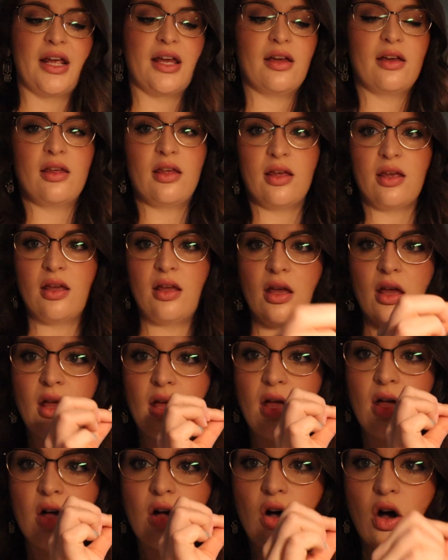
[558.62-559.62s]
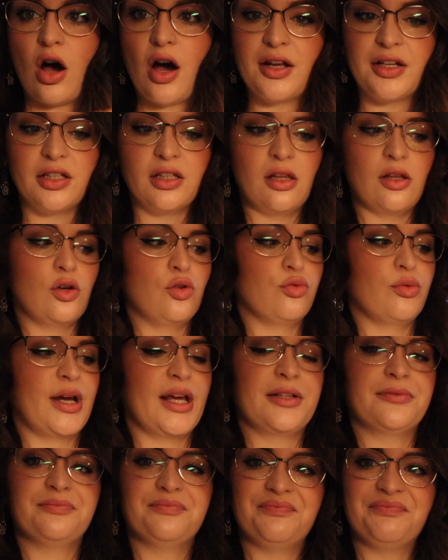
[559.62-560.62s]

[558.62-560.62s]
it on a little ring,